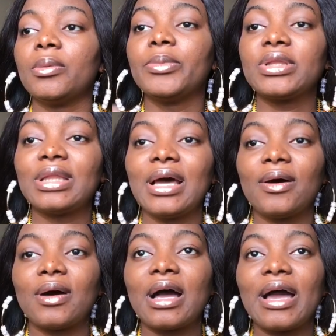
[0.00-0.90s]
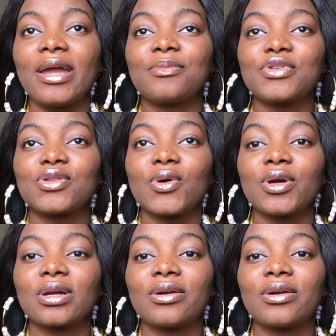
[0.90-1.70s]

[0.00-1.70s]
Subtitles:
But now I am stuck.